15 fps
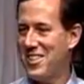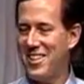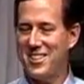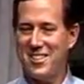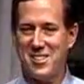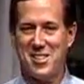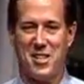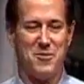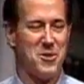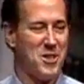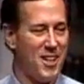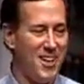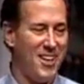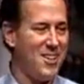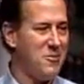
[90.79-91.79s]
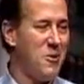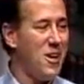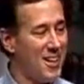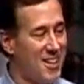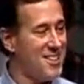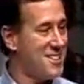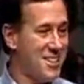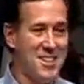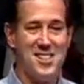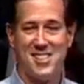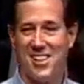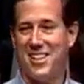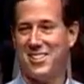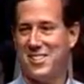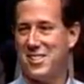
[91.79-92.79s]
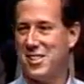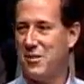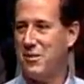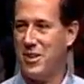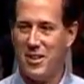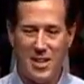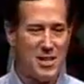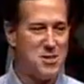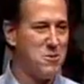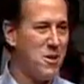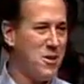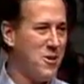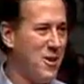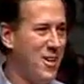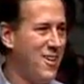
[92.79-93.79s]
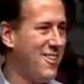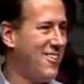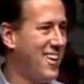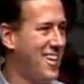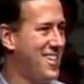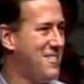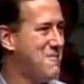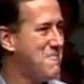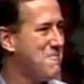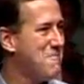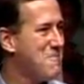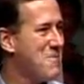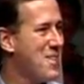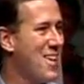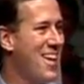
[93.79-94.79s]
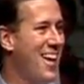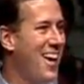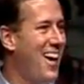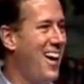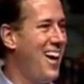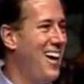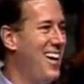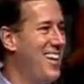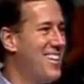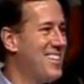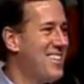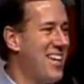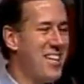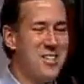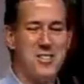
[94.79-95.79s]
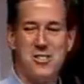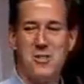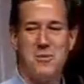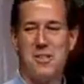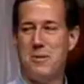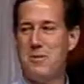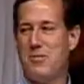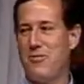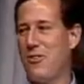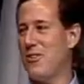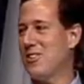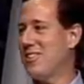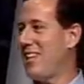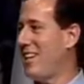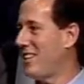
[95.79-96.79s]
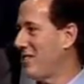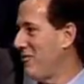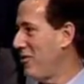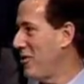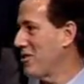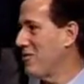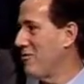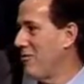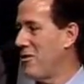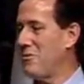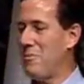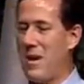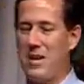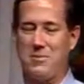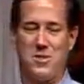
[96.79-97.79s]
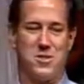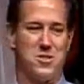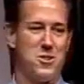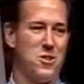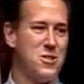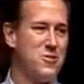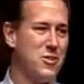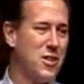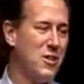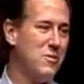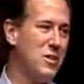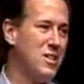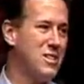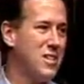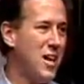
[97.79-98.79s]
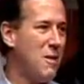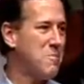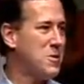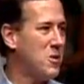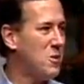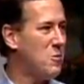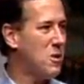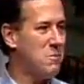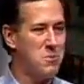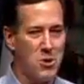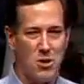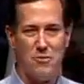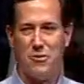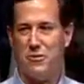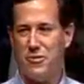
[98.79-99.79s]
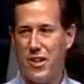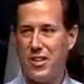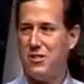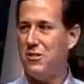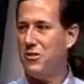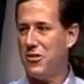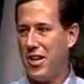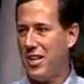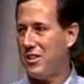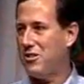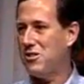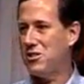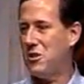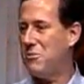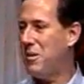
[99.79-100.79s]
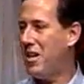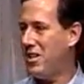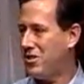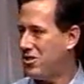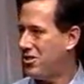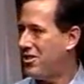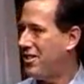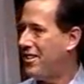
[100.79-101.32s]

it's like this every day, well, I guess it is like this every day. That's why you're here, right? Thank you so much. Let me first thank the folks from First Baptist Church for giving us the opportunity. What a beautiful venue. Thank you so much.